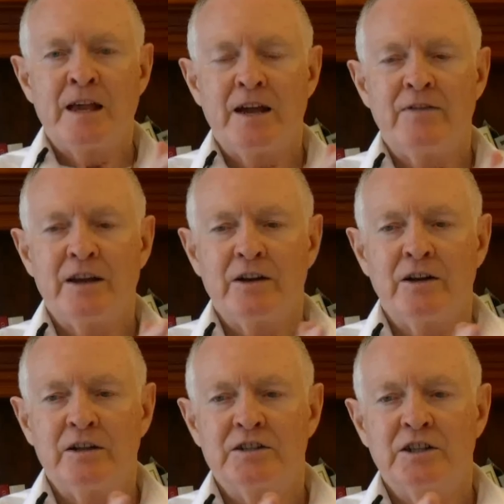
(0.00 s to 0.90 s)
and then
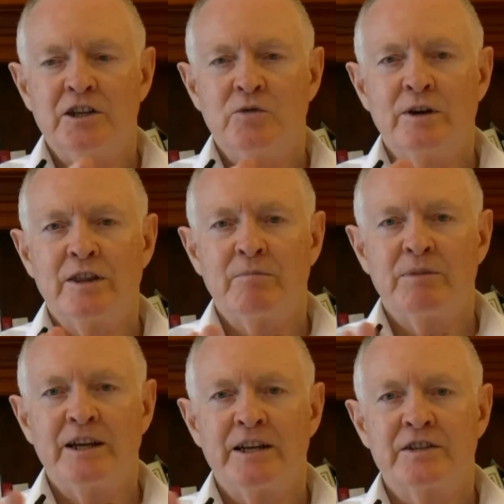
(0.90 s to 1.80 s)
I'll tell you where the
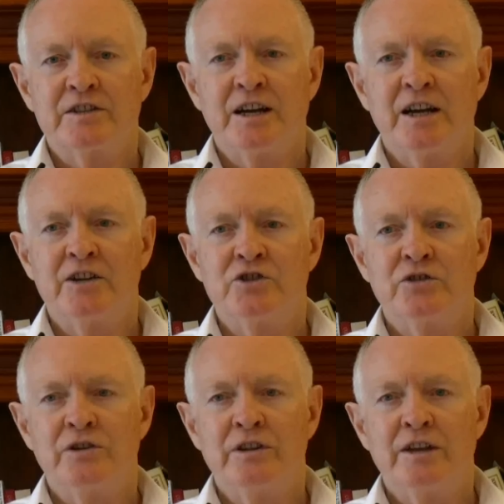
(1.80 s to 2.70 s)
planets are during